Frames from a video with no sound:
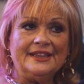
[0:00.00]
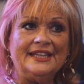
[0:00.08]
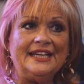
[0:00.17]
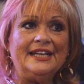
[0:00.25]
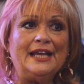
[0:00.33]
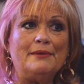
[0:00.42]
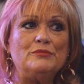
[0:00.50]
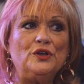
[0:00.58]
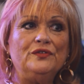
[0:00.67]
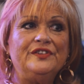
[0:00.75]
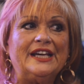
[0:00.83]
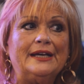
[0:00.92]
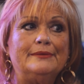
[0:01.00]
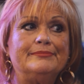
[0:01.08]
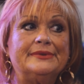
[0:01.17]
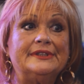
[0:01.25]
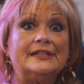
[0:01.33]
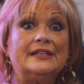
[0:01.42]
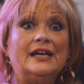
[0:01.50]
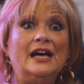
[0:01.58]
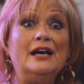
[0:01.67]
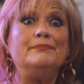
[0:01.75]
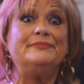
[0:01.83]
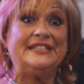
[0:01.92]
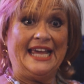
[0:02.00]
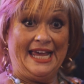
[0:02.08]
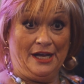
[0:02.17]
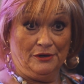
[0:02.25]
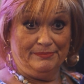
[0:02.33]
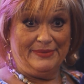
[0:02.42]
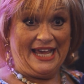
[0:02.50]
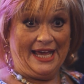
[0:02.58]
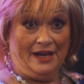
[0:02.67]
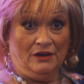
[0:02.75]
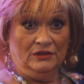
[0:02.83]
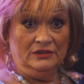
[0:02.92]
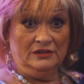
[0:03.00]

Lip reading: Then I moved uptown Powell,